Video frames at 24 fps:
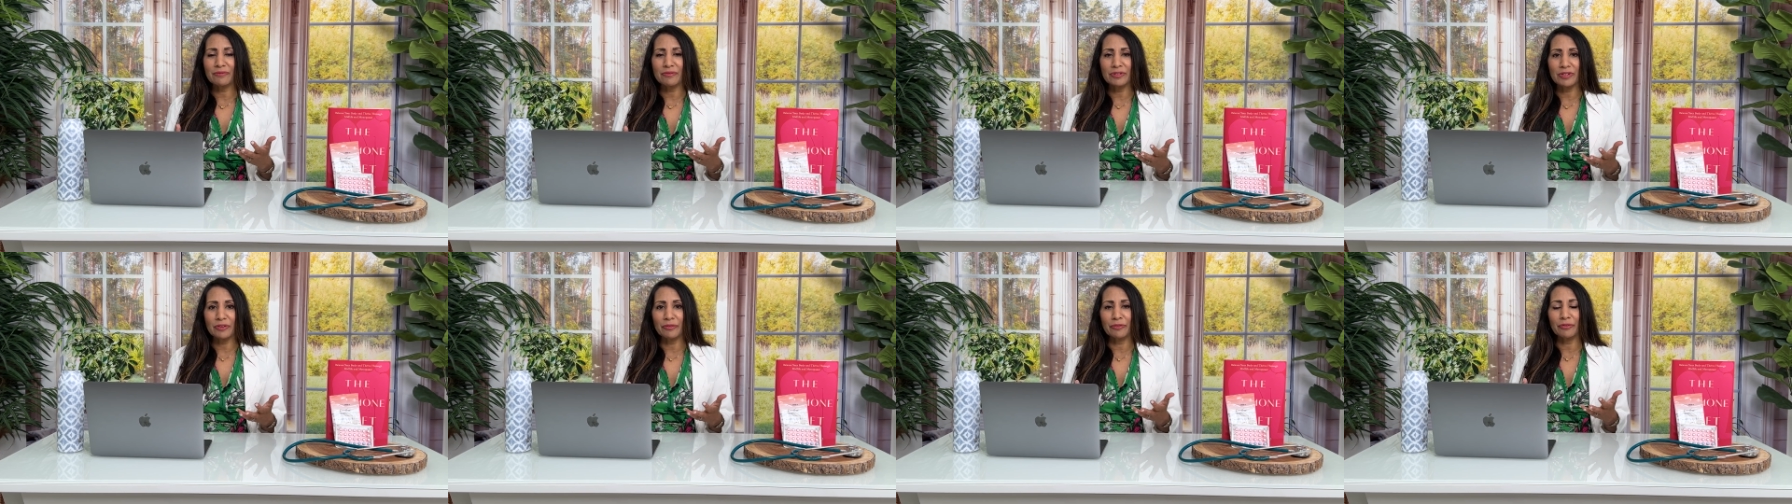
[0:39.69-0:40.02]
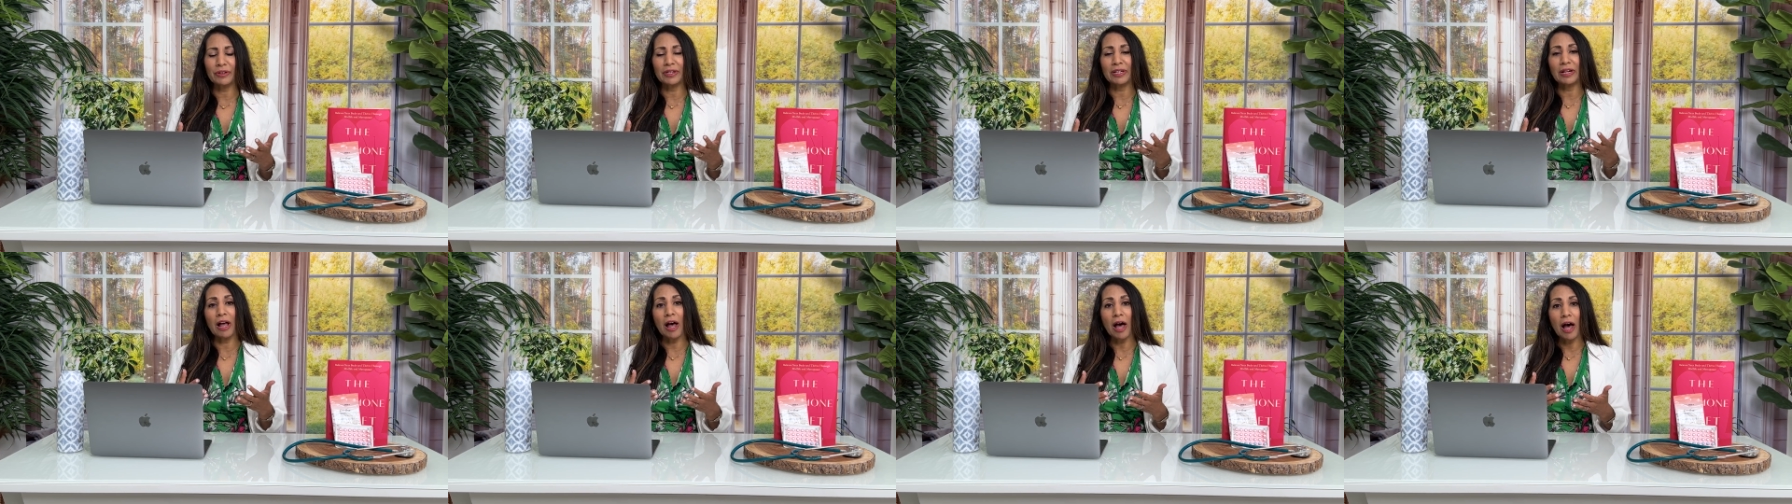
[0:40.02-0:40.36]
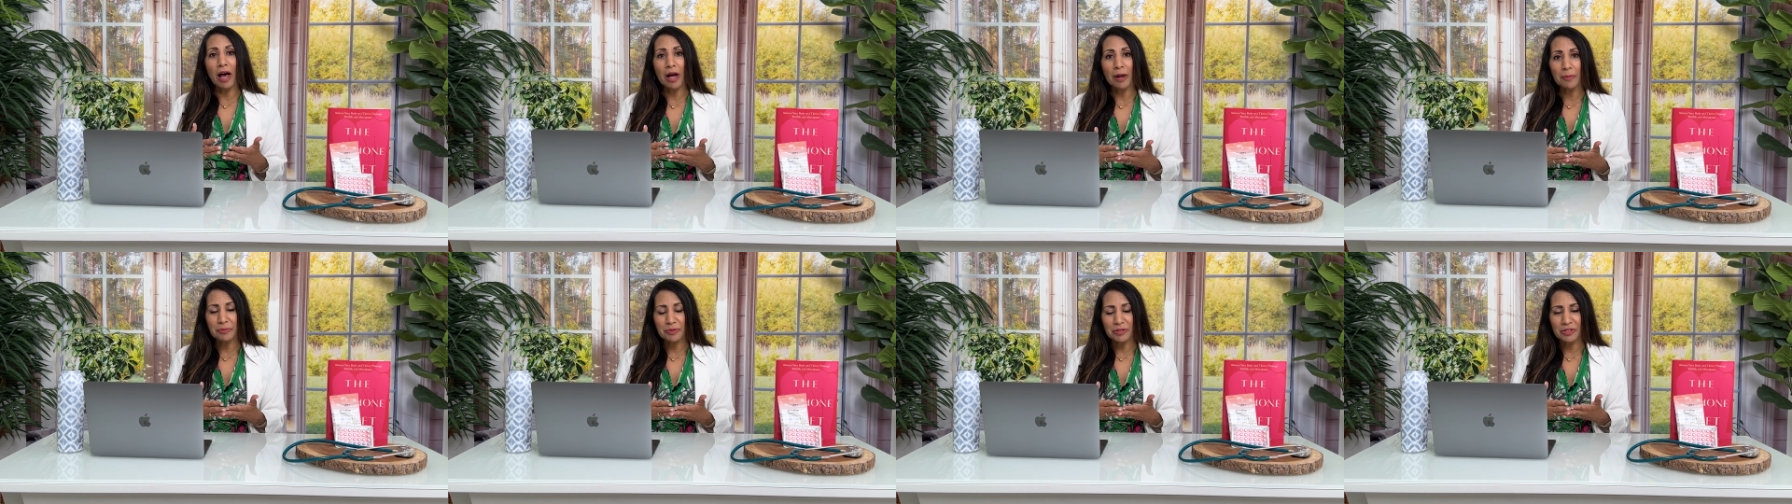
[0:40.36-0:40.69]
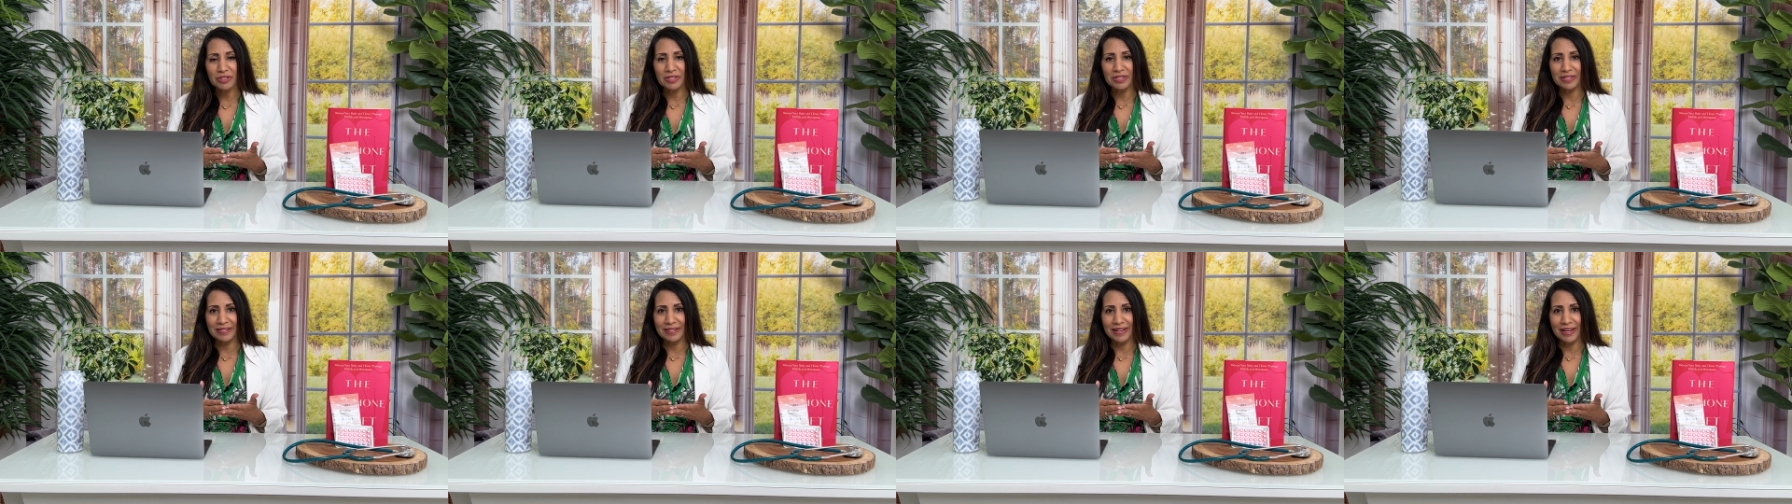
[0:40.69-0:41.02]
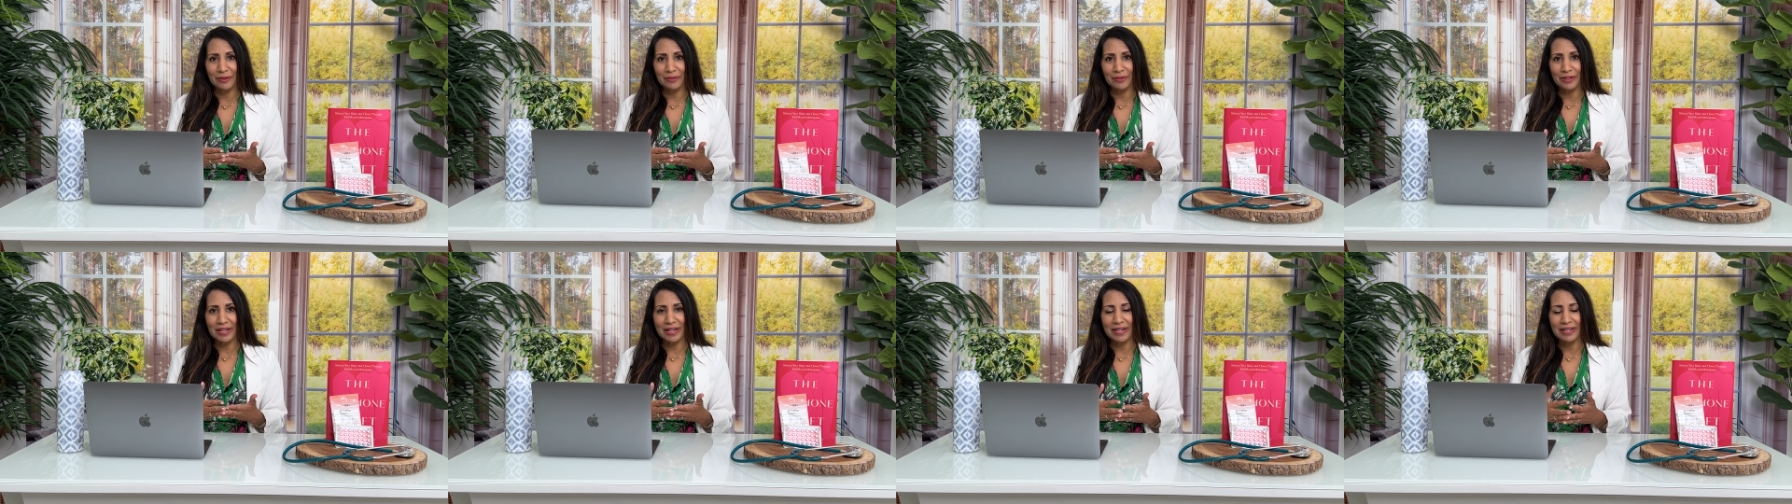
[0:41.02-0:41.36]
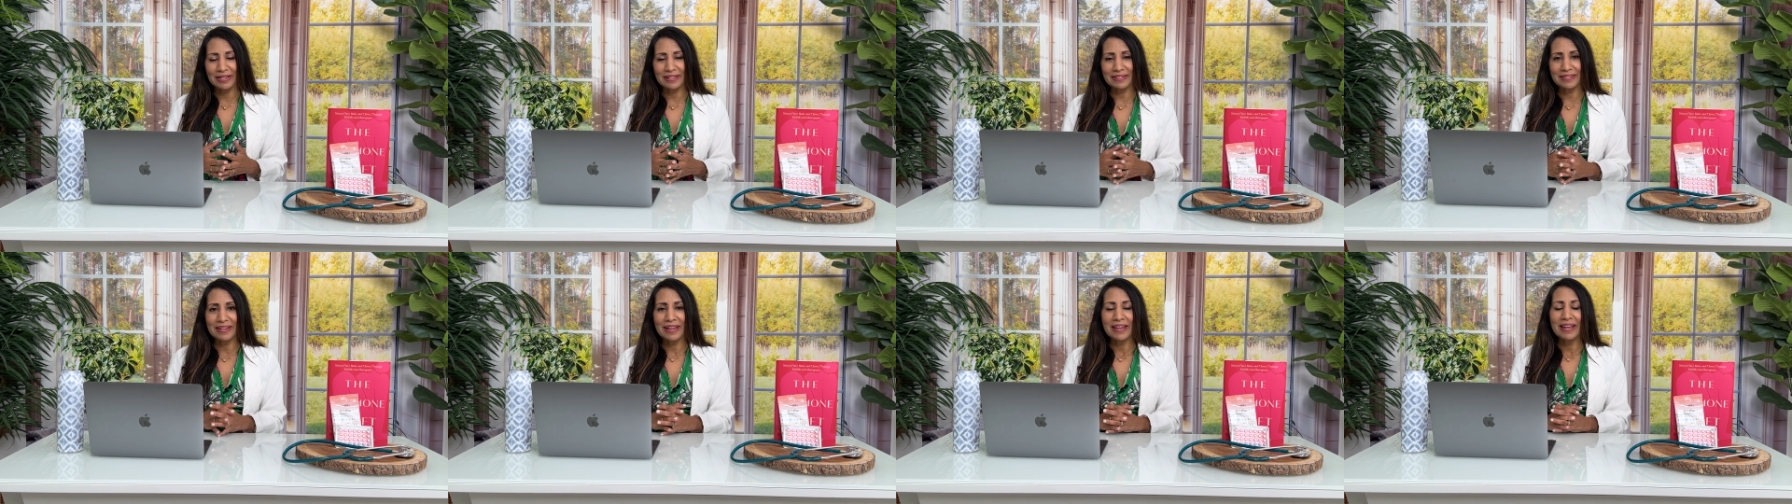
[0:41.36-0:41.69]
different options
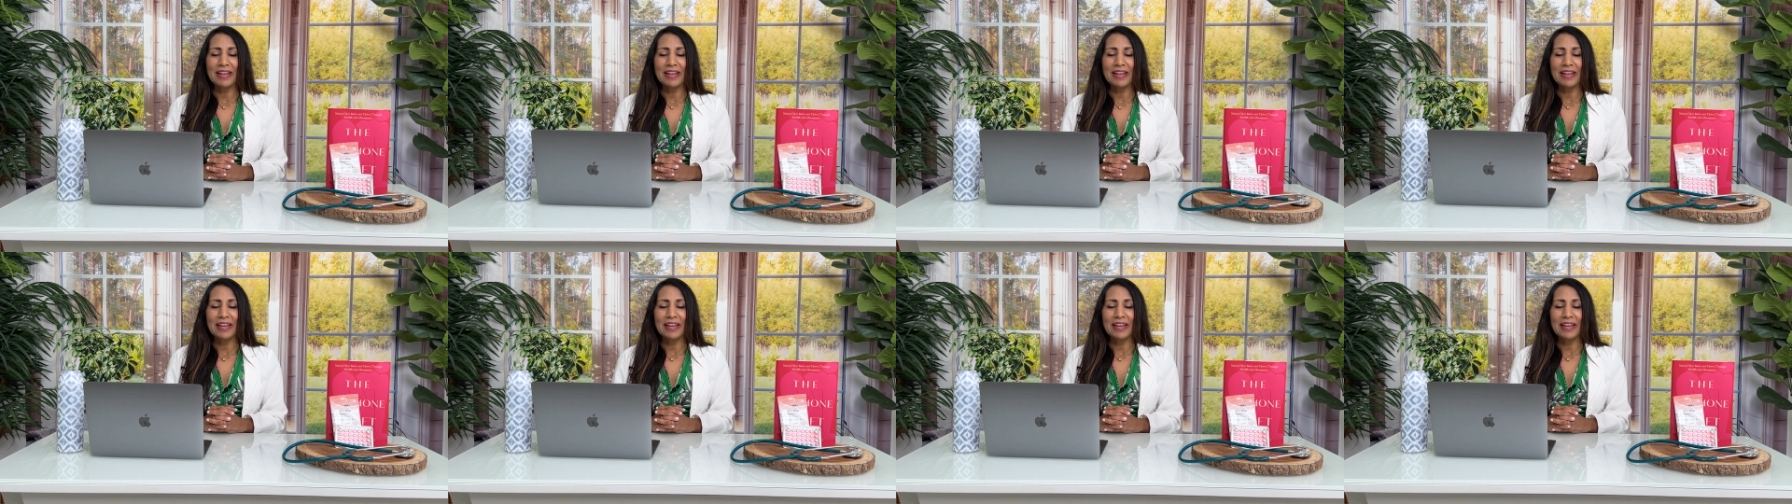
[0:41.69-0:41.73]
nowadays